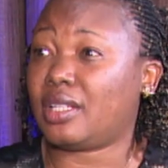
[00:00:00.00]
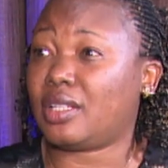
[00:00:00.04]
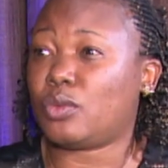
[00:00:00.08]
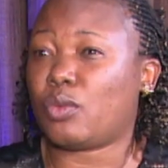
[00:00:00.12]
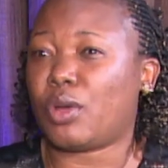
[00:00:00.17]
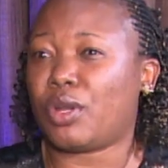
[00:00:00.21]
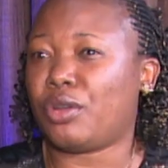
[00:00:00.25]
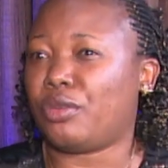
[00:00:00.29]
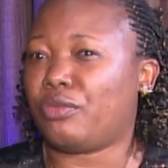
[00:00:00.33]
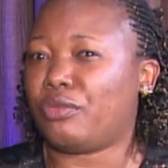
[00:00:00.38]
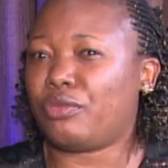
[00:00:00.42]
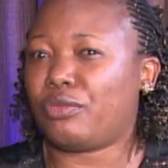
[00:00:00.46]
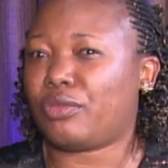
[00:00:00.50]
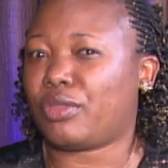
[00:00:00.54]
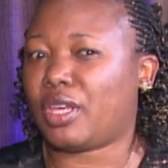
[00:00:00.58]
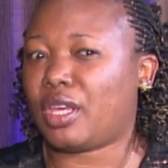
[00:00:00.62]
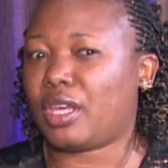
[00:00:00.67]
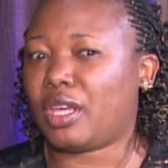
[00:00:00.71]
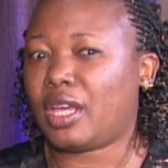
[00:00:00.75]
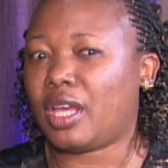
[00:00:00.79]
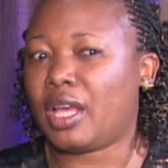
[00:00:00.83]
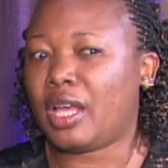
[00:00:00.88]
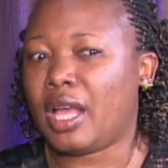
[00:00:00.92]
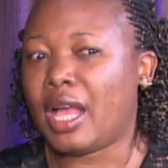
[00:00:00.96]
It's one of
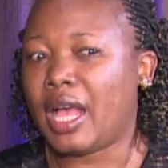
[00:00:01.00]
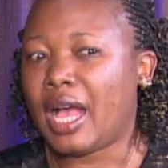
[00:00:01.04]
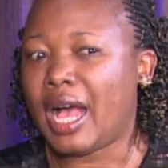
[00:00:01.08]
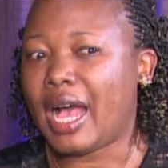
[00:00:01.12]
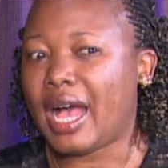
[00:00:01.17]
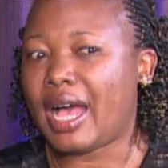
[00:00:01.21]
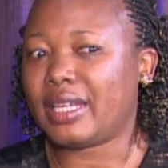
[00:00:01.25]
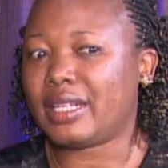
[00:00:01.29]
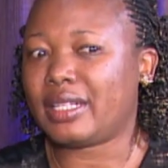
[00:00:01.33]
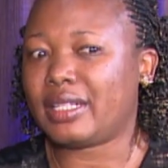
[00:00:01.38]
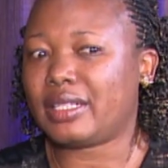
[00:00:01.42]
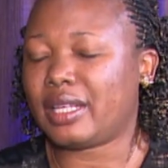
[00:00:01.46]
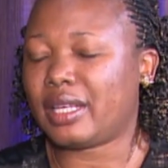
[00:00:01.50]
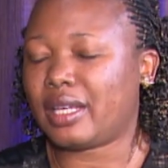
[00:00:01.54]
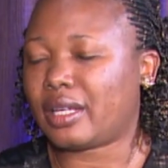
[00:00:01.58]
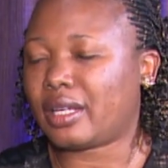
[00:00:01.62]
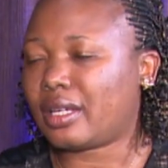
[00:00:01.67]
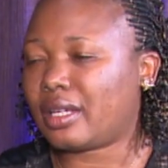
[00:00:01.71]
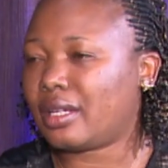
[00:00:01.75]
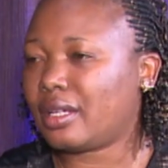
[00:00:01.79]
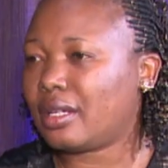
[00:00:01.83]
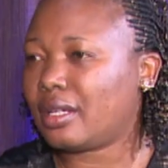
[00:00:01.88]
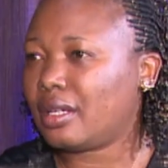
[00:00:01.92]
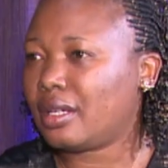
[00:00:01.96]
the
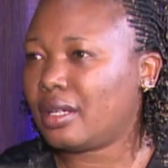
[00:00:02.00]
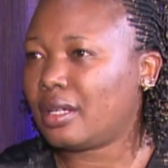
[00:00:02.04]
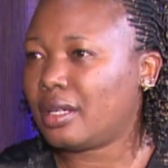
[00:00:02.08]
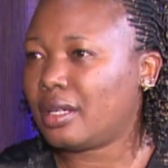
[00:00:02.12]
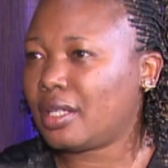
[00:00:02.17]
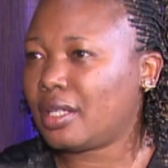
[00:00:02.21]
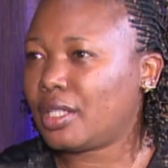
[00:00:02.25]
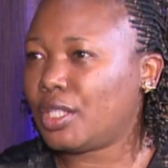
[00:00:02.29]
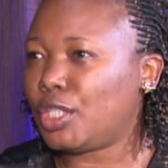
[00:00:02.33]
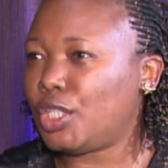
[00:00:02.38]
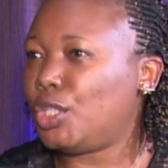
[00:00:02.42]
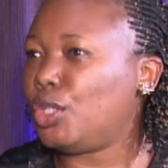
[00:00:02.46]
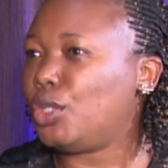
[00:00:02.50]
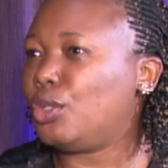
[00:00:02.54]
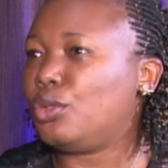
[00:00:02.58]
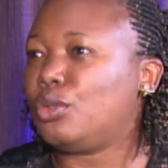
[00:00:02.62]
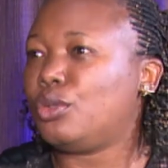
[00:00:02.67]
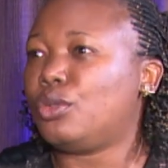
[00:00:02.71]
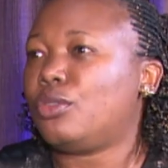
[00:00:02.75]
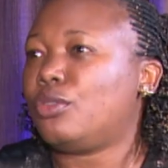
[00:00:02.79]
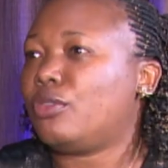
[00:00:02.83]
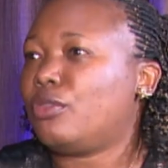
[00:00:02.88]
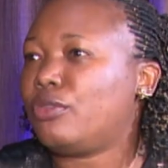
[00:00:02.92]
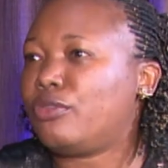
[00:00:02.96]
high-tech
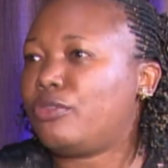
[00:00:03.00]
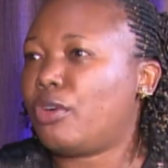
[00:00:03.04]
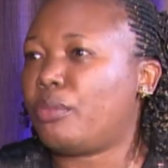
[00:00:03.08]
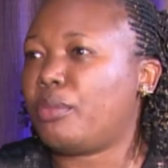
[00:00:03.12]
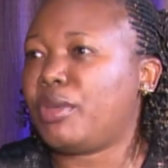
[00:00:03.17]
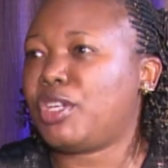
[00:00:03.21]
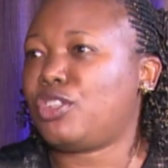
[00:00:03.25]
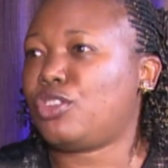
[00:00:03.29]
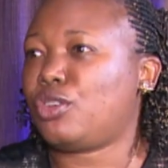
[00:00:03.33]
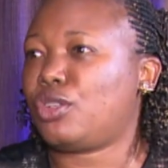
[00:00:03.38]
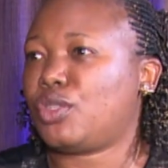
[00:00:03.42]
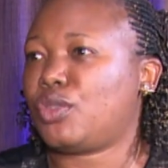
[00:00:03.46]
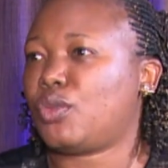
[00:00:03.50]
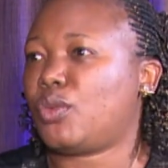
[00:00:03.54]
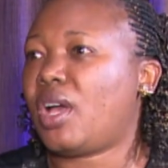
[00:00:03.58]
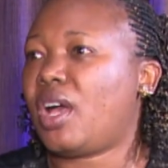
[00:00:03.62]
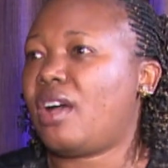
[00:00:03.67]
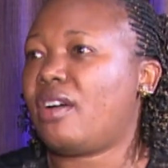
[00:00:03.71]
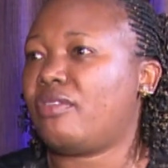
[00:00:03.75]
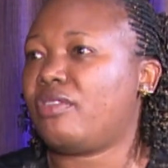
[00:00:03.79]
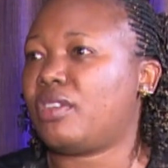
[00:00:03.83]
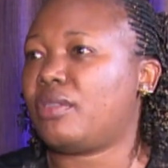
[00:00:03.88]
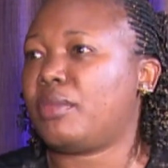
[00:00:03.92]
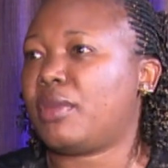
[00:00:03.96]
new formations we
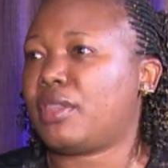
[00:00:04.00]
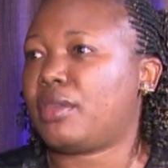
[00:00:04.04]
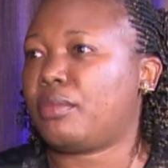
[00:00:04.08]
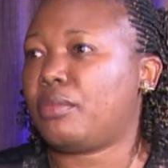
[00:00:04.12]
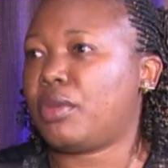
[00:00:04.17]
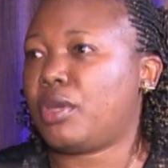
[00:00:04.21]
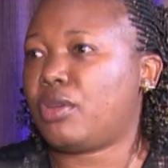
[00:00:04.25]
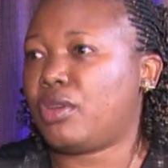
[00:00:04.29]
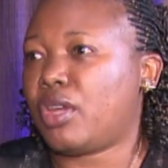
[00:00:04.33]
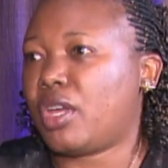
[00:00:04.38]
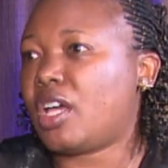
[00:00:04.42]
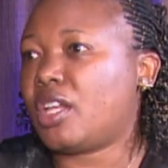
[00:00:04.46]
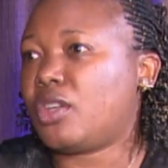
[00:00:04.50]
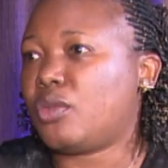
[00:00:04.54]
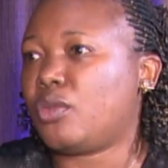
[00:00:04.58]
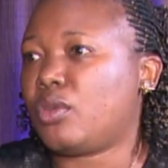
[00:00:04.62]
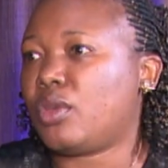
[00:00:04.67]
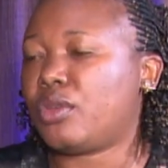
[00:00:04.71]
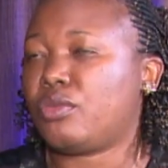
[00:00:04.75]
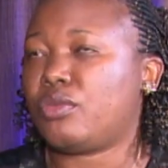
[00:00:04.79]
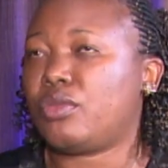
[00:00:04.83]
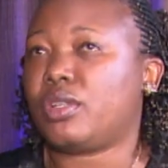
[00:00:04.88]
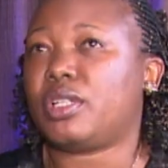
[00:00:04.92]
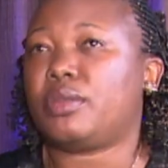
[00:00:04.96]
have in Mother Mary, and
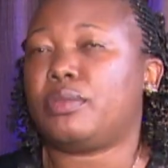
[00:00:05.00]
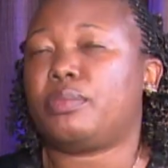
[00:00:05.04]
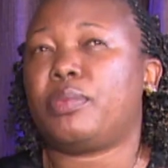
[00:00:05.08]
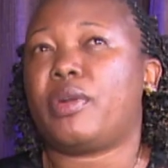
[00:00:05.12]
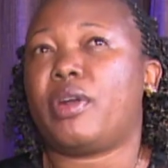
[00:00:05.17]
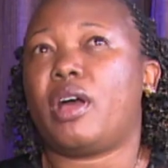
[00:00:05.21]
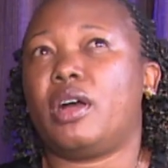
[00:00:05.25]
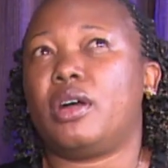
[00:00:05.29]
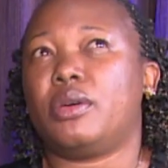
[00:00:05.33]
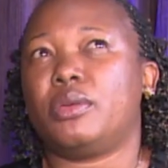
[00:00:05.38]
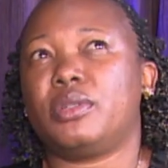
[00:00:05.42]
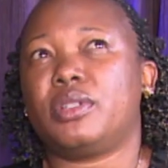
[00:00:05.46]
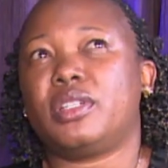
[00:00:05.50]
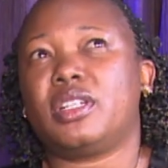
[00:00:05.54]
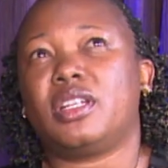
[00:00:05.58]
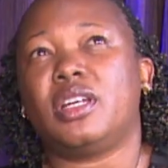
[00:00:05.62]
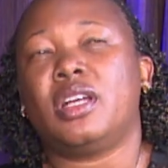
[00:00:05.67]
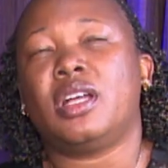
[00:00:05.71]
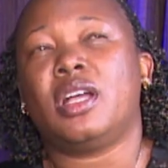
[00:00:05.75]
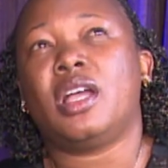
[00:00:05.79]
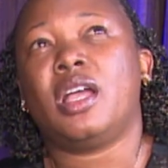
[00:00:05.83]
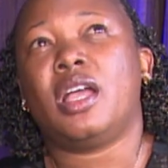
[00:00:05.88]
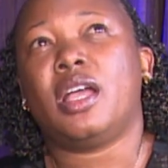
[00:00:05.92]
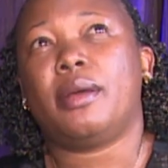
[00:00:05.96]
we are really proud.
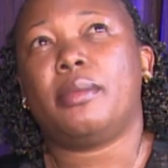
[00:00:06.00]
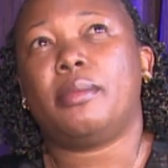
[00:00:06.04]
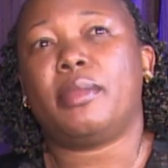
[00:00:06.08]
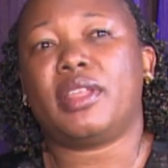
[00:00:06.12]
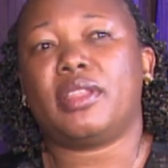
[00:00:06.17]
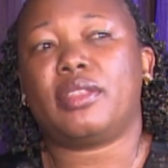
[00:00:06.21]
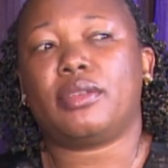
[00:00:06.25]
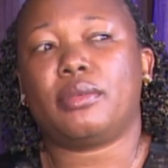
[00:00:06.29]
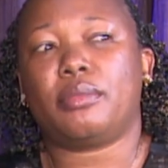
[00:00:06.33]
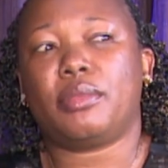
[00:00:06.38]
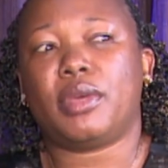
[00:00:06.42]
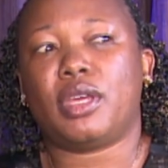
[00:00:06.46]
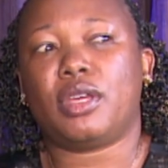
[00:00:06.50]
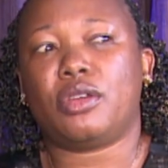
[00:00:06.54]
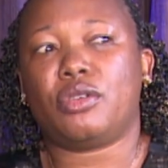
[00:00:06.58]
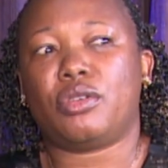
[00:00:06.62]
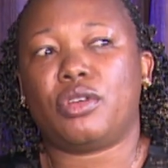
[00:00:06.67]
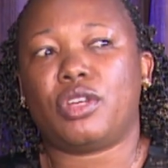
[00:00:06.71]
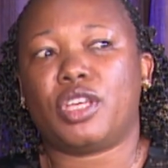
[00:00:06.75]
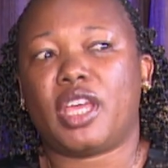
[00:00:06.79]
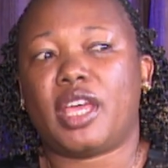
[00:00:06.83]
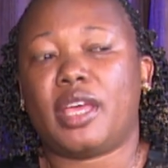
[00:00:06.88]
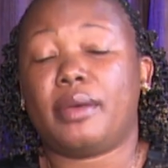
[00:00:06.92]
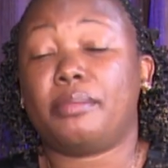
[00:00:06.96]
Mother
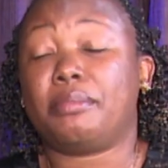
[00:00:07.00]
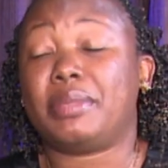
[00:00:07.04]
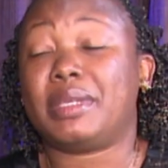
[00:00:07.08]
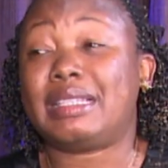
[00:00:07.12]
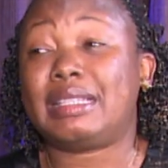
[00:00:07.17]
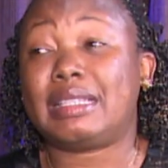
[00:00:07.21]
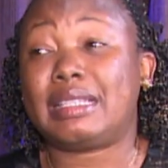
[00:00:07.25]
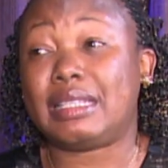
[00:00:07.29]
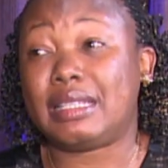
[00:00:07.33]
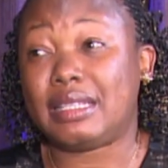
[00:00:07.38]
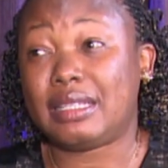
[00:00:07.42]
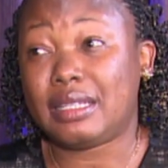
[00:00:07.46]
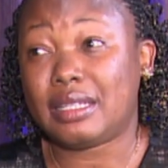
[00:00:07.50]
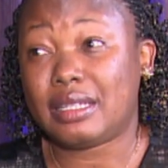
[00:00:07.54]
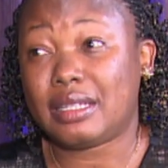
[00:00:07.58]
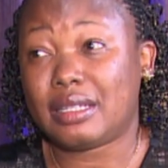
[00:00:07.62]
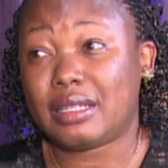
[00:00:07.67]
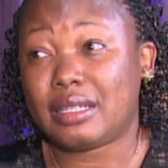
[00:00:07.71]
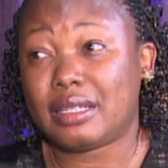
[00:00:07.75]
Mary MBC,